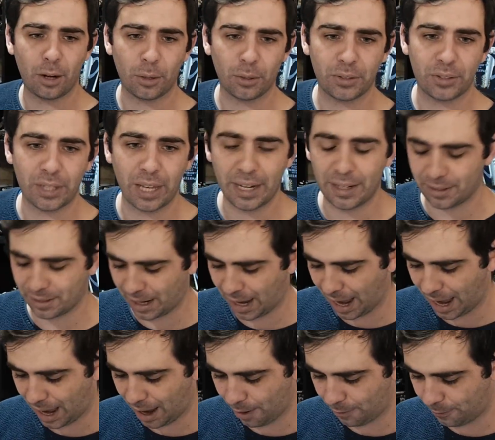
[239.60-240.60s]
that I was sent
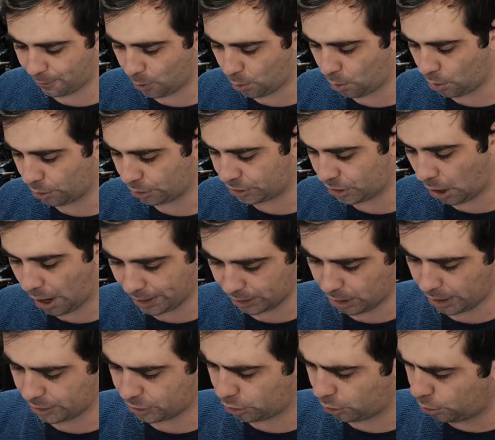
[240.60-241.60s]
for Dying
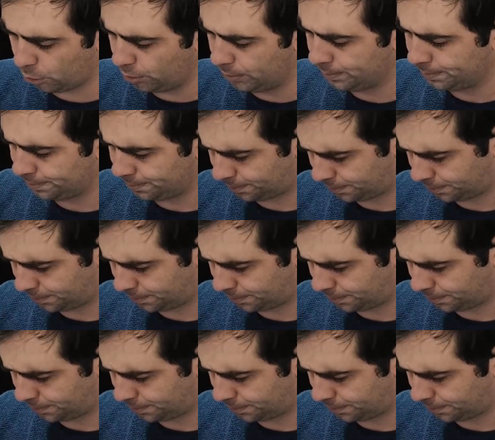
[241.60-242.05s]
Light 2.